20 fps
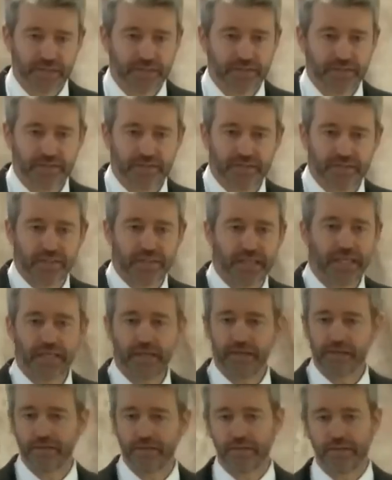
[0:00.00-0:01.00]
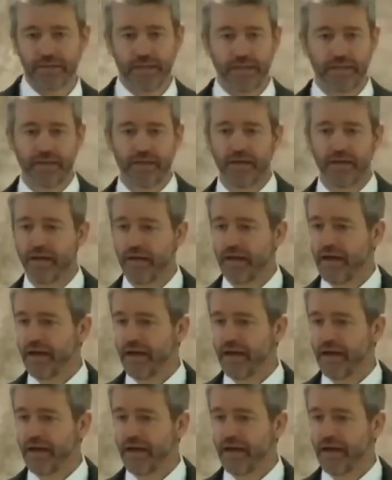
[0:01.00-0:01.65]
and zeal and,